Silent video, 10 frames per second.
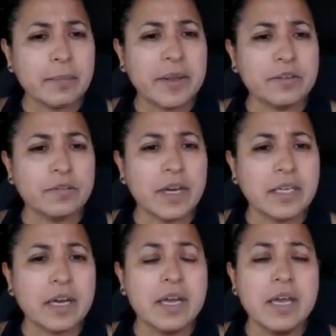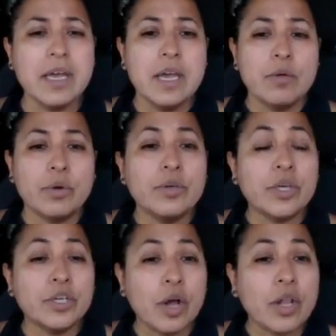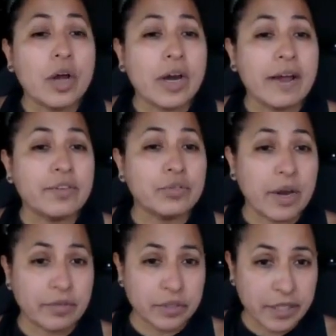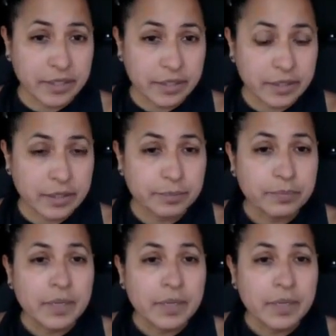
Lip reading: of Pennsylvania, where you could no longer have a driver's license.